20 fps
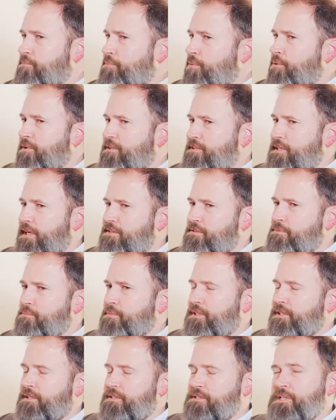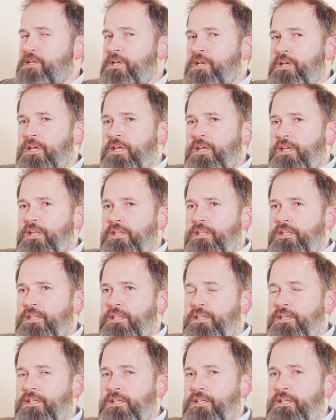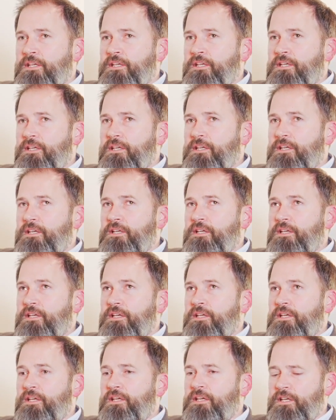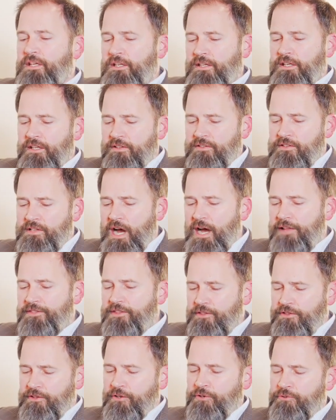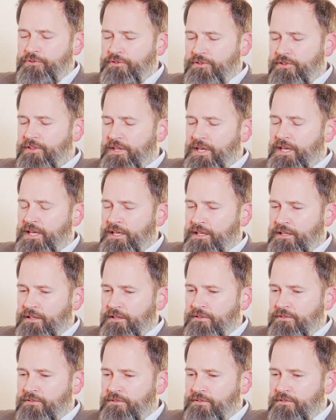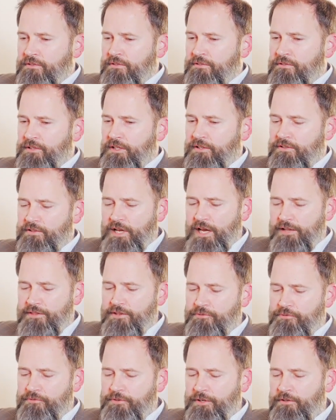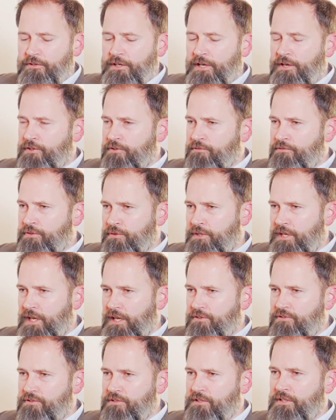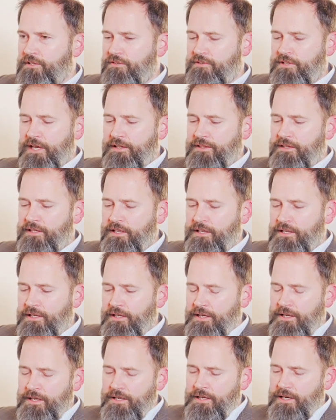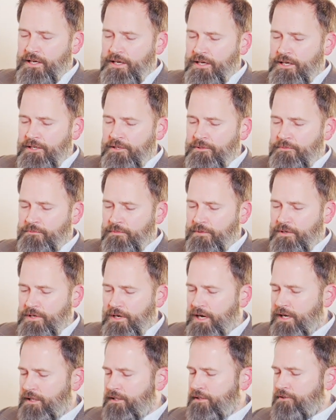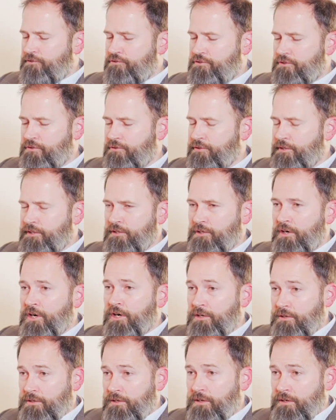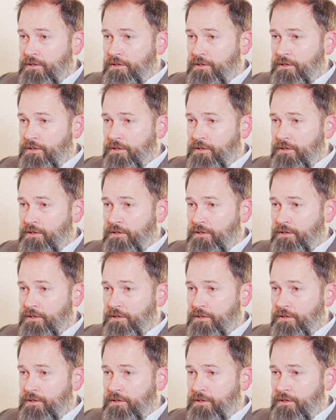point, Tyson, because it's not that those things, it's not that figuring out your vocation, it's not that college career are